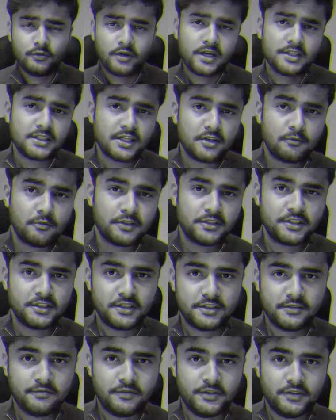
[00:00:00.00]
guys are watching
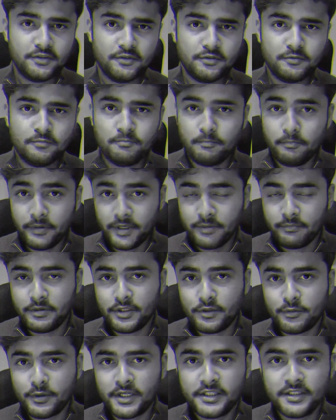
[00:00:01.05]
this video, maybe
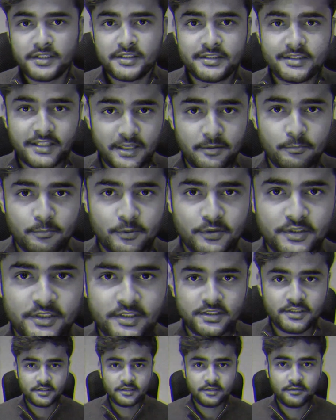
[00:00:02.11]
you are in the same
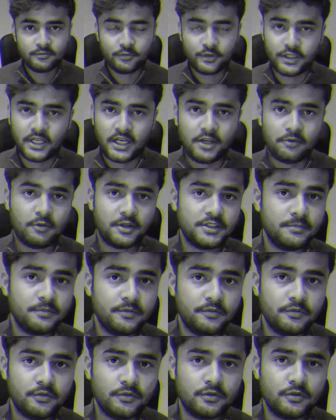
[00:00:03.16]
position where I was
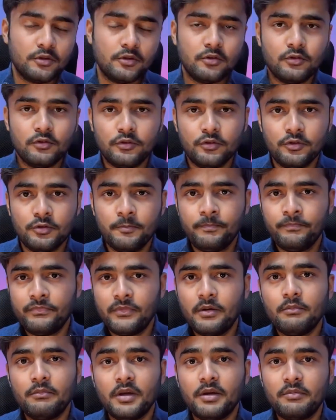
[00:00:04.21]
before, or
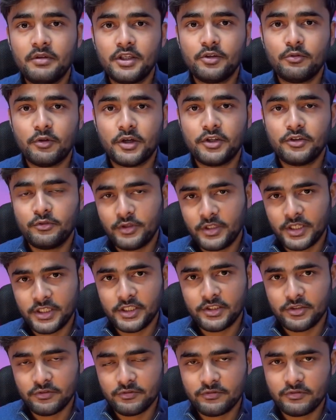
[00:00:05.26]
maybe you want to get
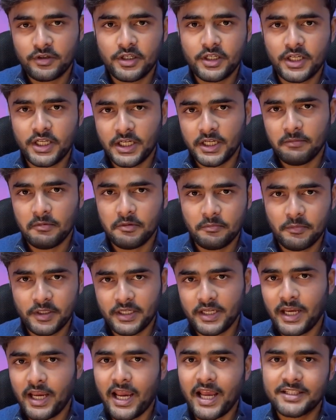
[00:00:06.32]
into front-end development
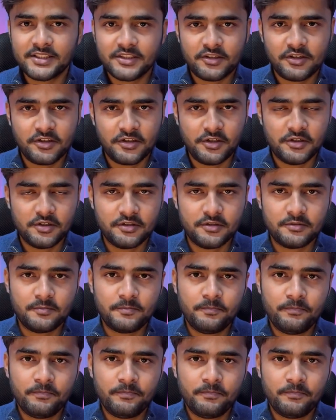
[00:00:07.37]
as a career.